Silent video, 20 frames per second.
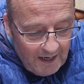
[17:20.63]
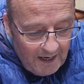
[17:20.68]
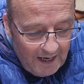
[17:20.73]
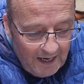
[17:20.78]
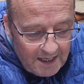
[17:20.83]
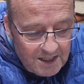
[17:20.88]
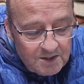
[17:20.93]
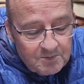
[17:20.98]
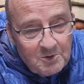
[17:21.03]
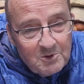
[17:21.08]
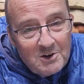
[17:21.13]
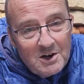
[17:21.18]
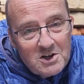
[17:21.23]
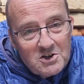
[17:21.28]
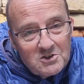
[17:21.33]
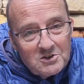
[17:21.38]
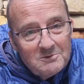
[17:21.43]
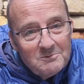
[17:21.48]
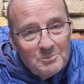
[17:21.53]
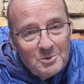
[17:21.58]

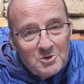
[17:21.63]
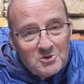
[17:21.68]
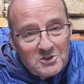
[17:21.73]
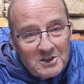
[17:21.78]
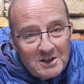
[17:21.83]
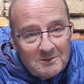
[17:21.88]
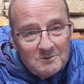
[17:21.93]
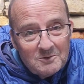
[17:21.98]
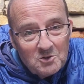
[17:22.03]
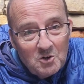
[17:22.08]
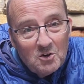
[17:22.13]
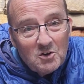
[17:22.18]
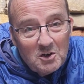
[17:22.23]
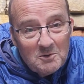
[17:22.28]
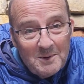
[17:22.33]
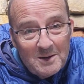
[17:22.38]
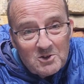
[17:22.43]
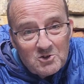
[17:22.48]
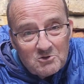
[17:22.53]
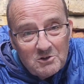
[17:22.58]
Exploration puts out
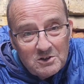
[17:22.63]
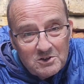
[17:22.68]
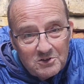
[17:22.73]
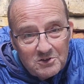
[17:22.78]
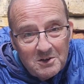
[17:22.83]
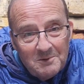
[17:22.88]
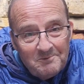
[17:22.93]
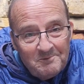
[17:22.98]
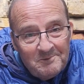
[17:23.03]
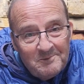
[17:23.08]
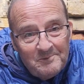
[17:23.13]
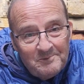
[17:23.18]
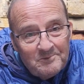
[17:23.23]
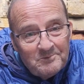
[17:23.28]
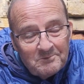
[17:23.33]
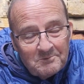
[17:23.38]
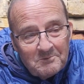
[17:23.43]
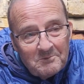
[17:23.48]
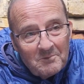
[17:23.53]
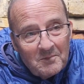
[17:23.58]
documentaries,
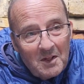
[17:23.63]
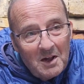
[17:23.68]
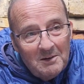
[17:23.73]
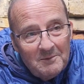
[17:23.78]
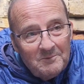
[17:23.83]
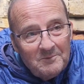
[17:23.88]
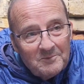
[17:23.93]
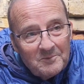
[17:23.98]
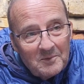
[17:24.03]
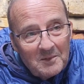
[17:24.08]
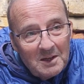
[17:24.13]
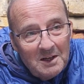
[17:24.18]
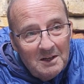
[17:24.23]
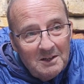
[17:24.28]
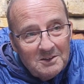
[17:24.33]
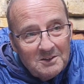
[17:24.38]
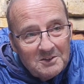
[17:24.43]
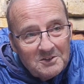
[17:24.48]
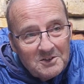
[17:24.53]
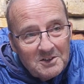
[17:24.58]

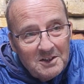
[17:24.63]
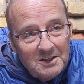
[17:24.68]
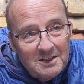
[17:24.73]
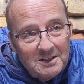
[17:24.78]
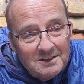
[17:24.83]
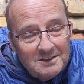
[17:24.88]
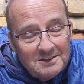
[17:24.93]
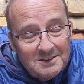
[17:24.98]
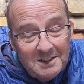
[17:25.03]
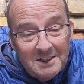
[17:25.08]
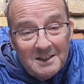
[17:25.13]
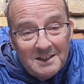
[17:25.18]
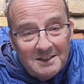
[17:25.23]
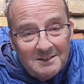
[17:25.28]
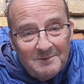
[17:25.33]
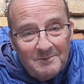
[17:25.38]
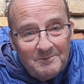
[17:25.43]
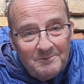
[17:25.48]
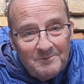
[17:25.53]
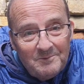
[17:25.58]
and yeah,
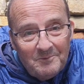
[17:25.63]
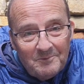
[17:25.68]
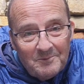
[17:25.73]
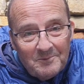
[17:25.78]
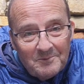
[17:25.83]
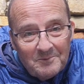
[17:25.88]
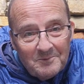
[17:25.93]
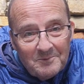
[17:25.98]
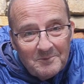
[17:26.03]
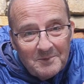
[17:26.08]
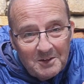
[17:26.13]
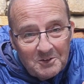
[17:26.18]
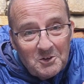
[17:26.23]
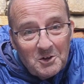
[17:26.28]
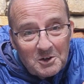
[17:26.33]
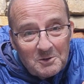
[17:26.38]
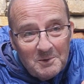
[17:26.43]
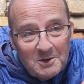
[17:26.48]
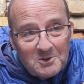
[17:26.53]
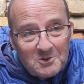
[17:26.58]
the
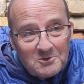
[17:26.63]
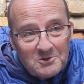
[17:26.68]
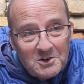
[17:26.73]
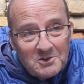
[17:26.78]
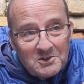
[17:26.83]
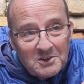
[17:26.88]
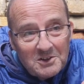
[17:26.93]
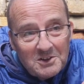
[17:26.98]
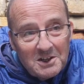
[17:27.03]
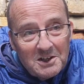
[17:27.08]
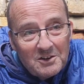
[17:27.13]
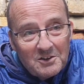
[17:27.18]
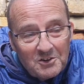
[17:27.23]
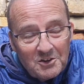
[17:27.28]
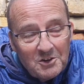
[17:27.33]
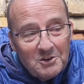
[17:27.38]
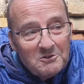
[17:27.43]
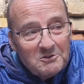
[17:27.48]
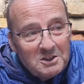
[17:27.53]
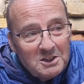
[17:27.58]
documentaries, and they're
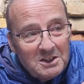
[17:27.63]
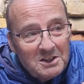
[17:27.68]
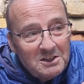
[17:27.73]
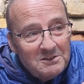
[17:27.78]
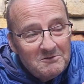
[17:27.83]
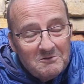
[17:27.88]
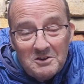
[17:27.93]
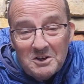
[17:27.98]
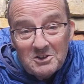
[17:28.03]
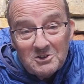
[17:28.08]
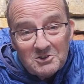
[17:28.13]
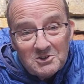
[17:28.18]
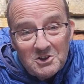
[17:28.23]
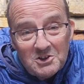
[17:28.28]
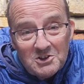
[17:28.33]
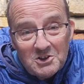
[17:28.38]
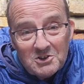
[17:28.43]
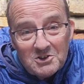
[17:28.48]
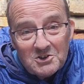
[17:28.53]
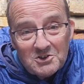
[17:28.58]
thoroughly
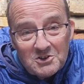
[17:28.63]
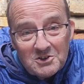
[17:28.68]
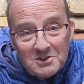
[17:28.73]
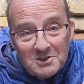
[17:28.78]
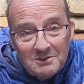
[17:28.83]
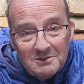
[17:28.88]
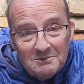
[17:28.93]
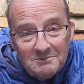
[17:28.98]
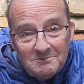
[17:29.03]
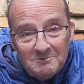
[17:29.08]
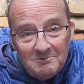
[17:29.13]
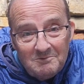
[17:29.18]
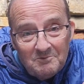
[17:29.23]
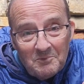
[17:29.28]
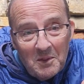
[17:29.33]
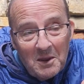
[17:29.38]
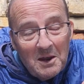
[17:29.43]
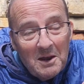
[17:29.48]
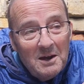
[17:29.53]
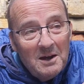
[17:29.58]
researched.
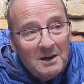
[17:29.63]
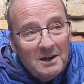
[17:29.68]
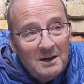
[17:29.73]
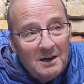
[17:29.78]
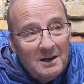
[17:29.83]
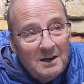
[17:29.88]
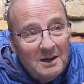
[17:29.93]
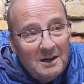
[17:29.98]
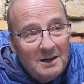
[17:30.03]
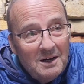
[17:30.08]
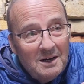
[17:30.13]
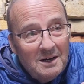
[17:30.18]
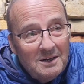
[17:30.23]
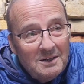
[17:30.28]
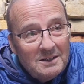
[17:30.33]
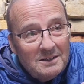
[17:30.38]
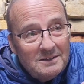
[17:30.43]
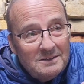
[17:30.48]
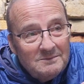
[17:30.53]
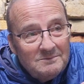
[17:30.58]
You know,
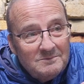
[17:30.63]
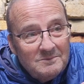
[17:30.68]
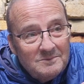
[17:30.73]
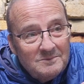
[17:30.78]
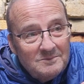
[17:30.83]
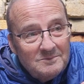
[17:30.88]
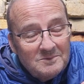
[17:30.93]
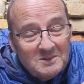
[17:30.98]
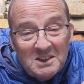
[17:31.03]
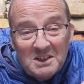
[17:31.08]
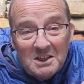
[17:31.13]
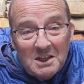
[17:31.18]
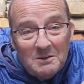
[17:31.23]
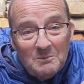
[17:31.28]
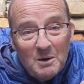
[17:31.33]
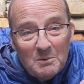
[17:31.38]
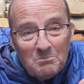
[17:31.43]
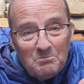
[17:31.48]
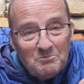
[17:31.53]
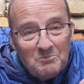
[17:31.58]

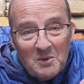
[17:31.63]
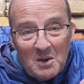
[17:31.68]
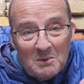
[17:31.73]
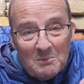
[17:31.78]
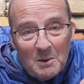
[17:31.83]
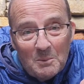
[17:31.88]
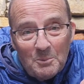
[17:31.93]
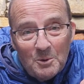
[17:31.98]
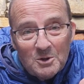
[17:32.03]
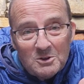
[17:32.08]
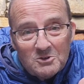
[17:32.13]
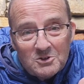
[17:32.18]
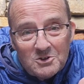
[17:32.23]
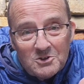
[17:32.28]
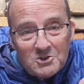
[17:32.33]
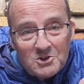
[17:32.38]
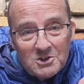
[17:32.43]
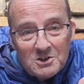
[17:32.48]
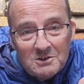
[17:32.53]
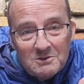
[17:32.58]
I'm a point
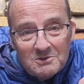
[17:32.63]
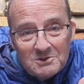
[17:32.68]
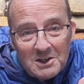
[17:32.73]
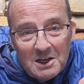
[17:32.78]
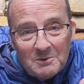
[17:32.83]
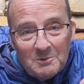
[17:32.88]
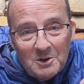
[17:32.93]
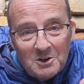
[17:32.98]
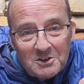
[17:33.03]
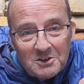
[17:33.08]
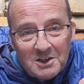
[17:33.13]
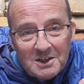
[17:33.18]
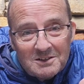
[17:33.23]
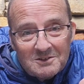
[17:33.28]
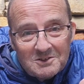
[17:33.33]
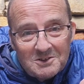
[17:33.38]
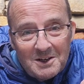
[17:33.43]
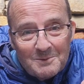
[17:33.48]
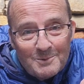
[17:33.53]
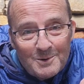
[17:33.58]
and shoot, say what I think
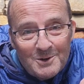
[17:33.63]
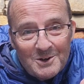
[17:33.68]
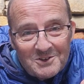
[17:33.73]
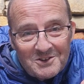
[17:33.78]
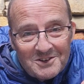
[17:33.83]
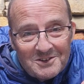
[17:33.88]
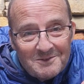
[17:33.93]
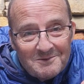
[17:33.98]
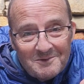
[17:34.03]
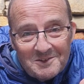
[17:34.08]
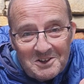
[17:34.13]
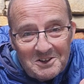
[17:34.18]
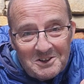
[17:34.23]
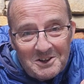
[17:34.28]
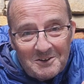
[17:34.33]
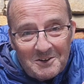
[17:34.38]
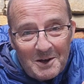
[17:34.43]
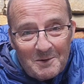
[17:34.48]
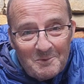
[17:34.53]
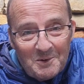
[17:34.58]
type person. You
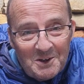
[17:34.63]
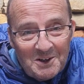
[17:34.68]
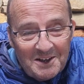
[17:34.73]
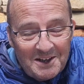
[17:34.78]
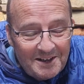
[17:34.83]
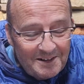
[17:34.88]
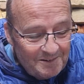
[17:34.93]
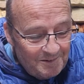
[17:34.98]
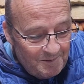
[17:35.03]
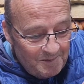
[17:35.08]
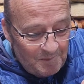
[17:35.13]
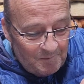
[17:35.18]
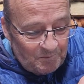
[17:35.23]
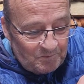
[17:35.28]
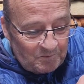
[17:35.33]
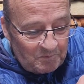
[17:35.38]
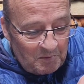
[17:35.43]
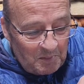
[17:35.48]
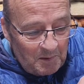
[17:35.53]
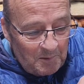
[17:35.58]
know that by now.
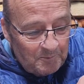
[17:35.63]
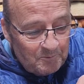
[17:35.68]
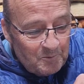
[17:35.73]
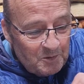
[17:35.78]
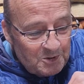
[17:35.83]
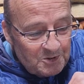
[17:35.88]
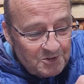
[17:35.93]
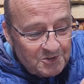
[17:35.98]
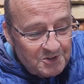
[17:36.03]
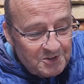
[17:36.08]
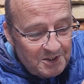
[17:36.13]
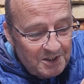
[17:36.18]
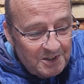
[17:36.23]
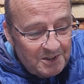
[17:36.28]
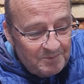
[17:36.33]
But